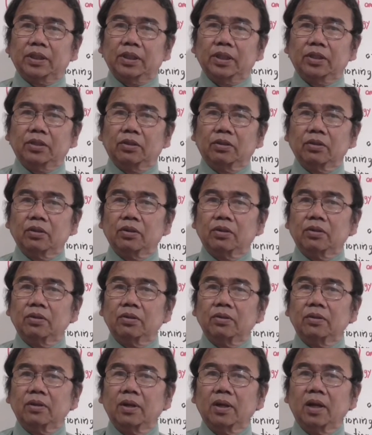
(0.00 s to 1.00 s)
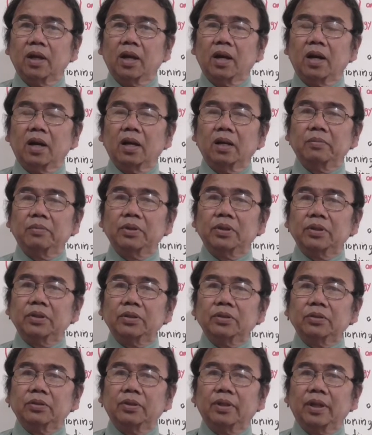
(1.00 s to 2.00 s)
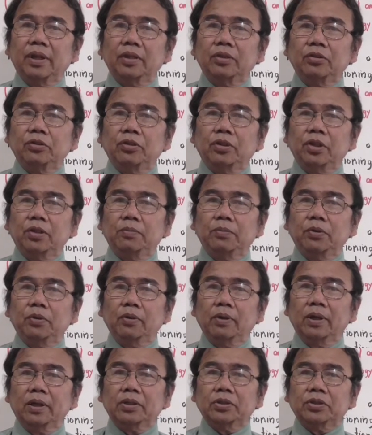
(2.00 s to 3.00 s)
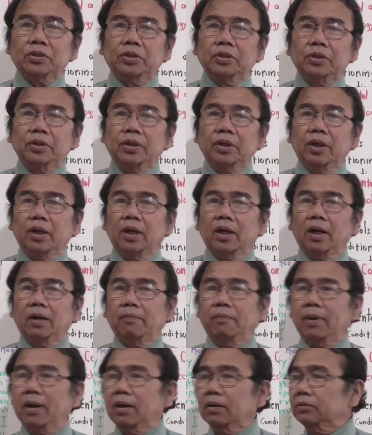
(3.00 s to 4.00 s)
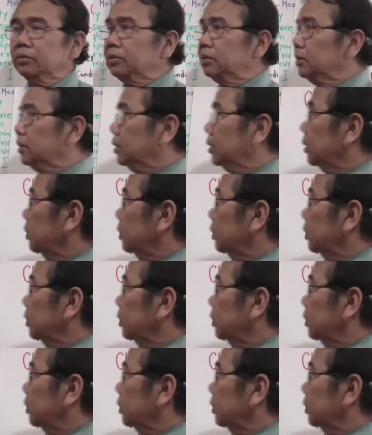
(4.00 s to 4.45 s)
T. Dongo. I'm here today to give you a lecture about